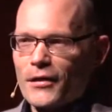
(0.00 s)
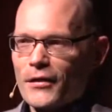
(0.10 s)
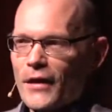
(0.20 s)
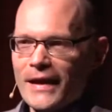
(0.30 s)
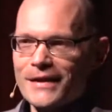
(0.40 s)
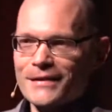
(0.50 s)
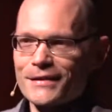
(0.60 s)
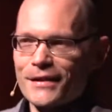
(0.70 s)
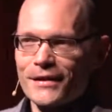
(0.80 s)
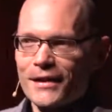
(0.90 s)

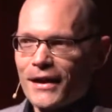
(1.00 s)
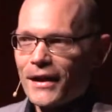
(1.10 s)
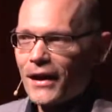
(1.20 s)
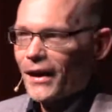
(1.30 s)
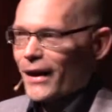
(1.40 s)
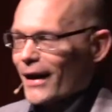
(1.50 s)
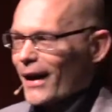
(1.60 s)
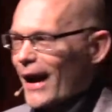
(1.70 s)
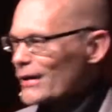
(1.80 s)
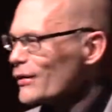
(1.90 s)
Thanks.
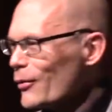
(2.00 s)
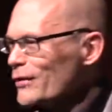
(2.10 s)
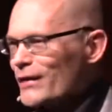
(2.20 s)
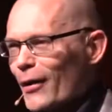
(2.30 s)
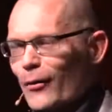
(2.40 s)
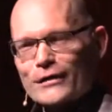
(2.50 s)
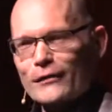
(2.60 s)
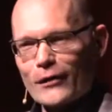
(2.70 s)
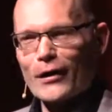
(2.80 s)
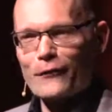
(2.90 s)
I actually wish that
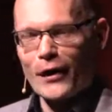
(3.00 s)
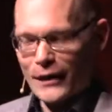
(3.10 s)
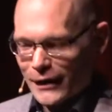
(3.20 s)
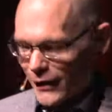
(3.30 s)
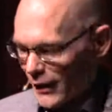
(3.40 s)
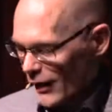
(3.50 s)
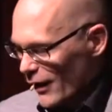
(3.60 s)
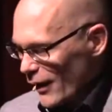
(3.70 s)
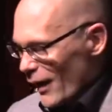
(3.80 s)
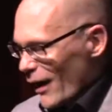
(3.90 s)
wasn't very funny.
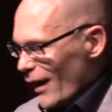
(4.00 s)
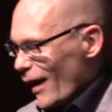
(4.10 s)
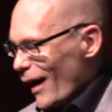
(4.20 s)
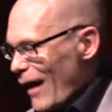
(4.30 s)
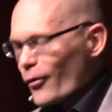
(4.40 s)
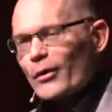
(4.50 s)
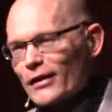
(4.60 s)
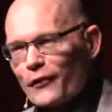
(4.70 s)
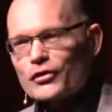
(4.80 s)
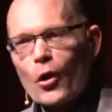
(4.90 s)
I've always
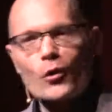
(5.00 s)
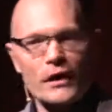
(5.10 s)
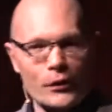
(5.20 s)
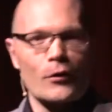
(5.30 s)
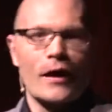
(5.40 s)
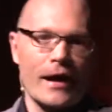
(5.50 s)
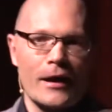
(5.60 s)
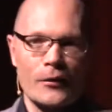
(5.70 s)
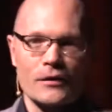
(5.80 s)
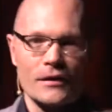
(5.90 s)
loved joking
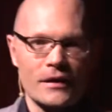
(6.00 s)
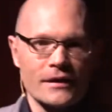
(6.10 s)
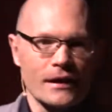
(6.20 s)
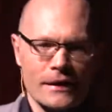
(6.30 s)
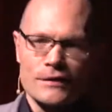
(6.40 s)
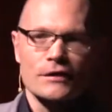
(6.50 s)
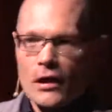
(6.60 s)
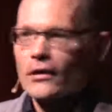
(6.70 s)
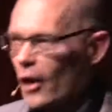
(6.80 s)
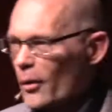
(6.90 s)
around, not
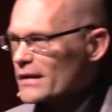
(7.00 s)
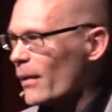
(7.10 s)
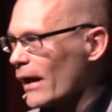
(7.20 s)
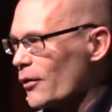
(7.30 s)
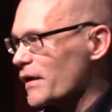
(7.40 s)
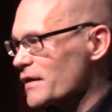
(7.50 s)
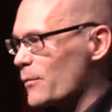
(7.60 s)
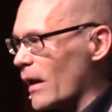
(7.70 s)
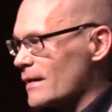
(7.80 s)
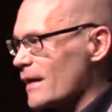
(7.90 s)
necessarily always at my own
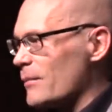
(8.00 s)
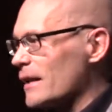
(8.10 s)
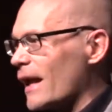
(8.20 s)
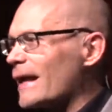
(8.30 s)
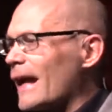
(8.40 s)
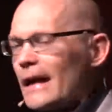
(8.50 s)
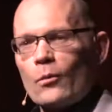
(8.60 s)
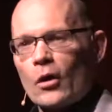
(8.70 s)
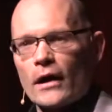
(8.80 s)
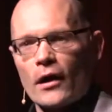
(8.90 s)
expense. I mean, like
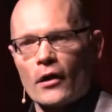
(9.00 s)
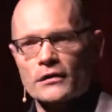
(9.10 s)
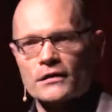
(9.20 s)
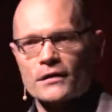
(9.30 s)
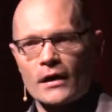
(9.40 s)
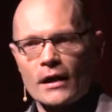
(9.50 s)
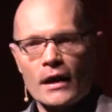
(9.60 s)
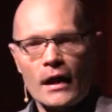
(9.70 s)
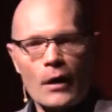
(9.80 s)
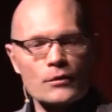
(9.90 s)
anyone else,
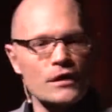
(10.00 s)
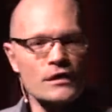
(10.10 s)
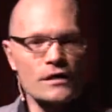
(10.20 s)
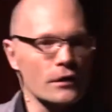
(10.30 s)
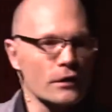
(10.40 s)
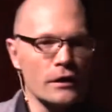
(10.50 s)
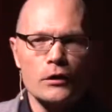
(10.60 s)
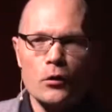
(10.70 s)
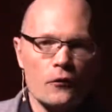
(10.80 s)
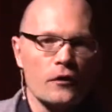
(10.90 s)
I was a silly,
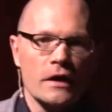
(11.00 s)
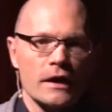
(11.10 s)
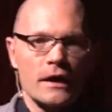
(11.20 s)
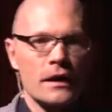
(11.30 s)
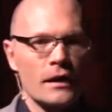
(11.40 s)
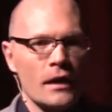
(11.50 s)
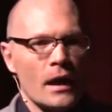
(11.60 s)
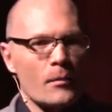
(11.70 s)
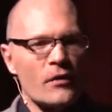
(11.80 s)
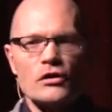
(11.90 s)
goofy kid,
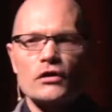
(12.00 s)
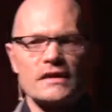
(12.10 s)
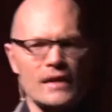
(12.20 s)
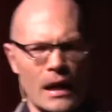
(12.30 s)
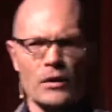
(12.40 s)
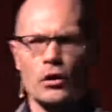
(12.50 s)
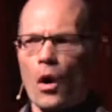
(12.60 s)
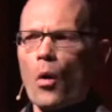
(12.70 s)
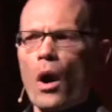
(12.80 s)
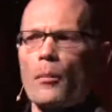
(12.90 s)
but eventually it's time to
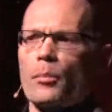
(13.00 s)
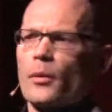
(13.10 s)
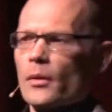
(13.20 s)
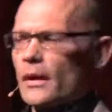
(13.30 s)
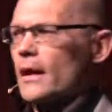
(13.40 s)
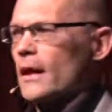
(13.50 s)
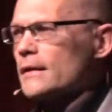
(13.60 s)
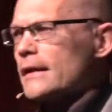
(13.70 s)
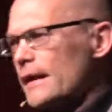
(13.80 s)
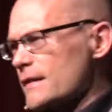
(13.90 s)
grow up
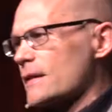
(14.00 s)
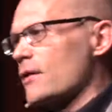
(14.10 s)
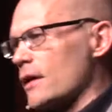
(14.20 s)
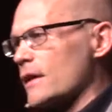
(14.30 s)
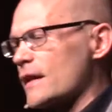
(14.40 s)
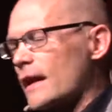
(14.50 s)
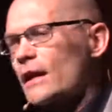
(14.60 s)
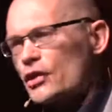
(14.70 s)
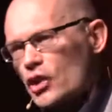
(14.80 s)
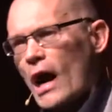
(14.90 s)
and get serious and
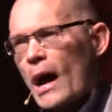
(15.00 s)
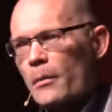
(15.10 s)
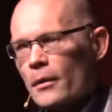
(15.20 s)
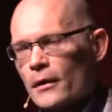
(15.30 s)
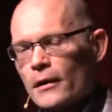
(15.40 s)
get a job.